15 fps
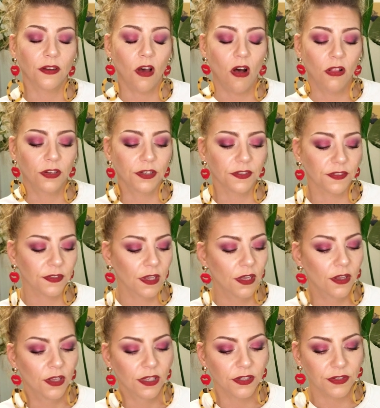
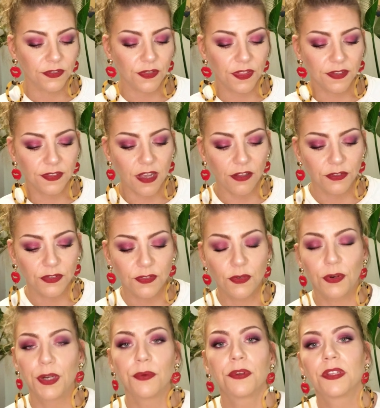Okay, so this color
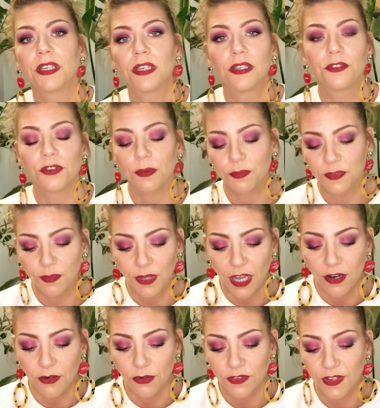story really trips me
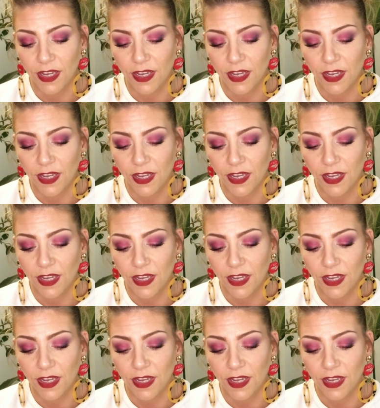out.